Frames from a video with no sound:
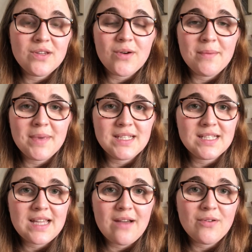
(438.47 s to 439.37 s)
you quite a big
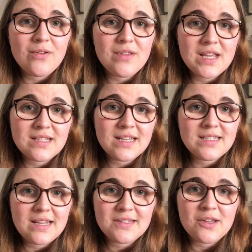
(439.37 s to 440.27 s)
discount on things like
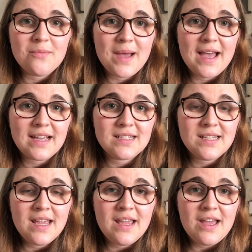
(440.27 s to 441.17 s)
stethoscope bags,